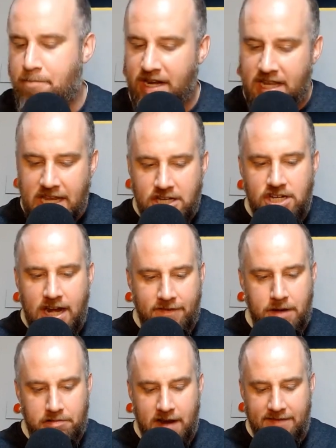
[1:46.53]
But each and
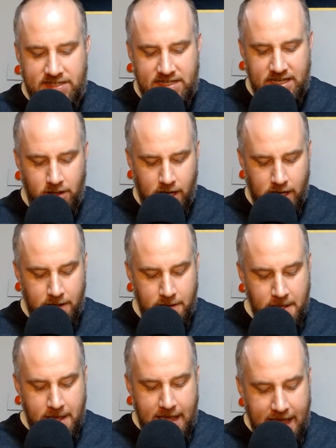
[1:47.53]
every privacy law
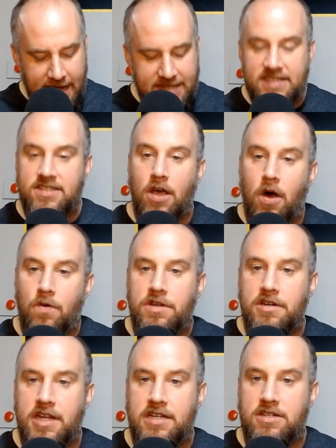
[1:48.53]
has its own
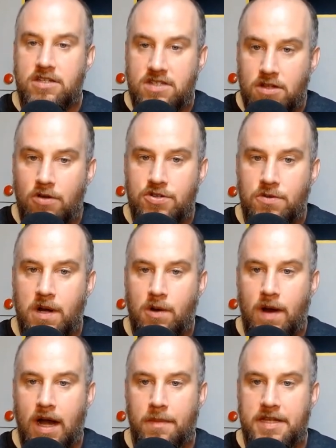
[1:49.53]
unique disclosure
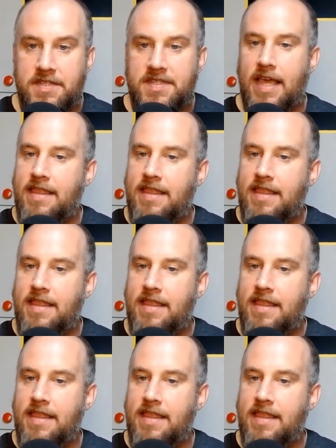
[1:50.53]
requirements.